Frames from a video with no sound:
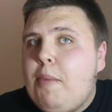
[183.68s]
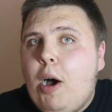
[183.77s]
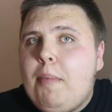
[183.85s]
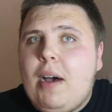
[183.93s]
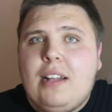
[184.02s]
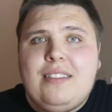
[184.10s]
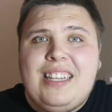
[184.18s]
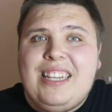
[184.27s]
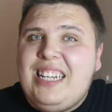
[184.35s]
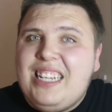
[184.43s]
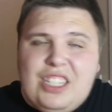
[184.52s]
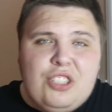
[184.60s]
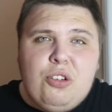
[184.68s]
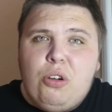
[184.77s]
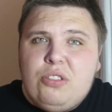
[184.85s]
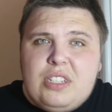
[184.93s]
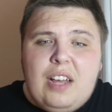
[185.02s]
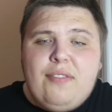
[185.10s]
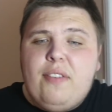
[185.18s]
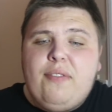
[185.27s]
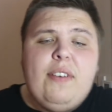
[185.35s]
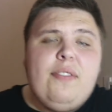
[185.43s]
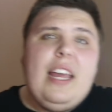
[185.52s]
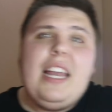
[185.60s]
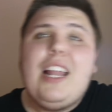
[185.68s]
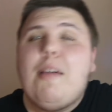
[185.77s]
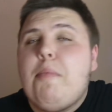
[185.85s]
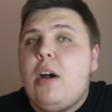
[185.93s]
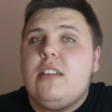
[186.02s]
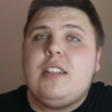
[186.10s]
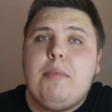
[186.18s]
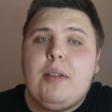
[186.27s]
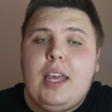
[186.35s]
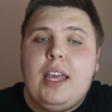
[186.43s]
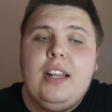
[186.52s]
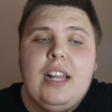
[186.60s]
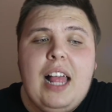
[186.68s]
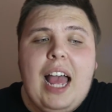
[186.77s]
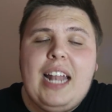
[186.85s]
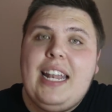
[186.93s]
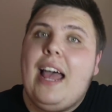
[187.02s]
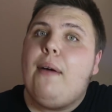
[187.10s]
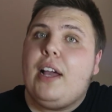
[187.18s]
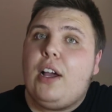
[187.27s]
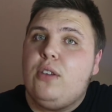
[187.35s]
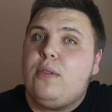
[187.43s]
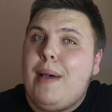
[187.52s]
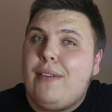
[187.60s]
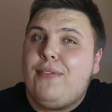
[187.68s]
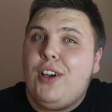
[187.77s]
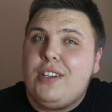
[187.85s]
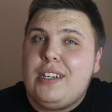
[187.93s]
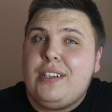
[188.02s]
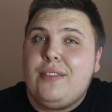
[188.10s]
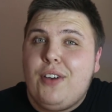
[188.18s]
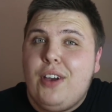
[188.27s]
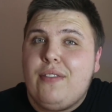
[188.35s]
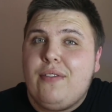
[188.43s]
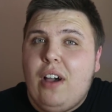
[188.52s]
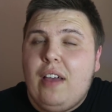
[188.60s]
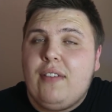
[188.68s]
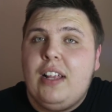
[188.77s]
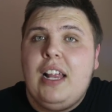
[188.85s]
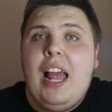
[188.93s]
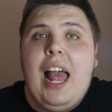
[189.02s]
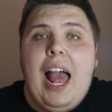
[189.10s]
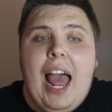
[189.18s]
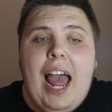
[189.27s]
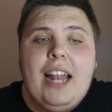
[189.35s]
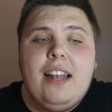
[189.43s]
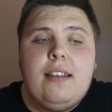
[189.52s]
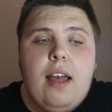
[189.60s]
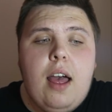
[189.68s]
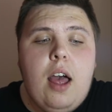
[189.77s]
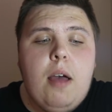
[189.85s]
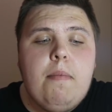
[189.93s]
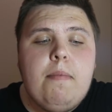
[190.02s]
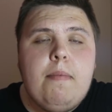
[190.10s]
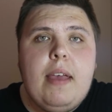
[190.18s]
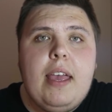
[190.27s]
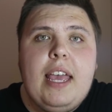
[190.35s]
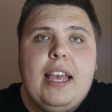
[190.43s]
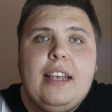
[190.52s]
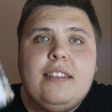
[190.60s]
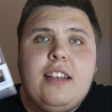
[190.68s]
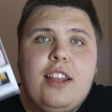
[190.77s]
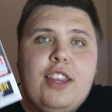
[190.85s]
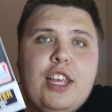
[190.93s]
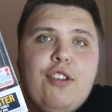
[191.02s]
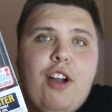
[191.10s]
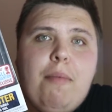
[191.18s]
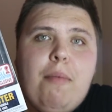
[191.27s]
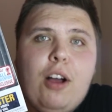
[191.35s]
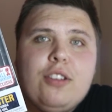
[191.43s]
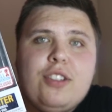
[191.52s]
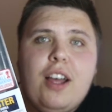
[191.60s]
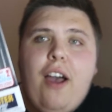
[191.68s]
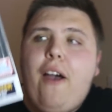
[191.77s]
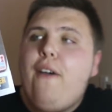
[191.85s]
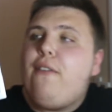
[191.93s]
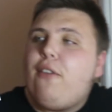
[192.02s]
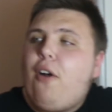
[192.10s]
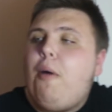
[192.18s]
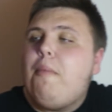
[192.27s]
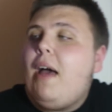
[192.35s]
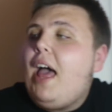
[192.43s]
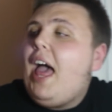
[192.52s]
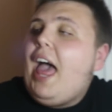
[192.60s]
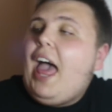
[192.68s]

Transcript: my pop hunts at the Disney store and stuff for 15 and I passed up on it. And now it goes for about 30 to 35. And um, it is the Grandmaster from